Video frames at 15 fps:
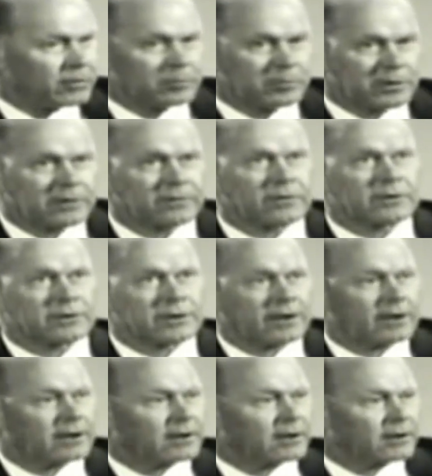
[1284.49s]
You believe there's
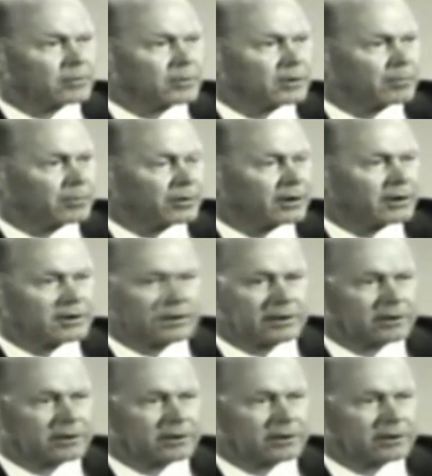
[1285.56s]
air we breathe,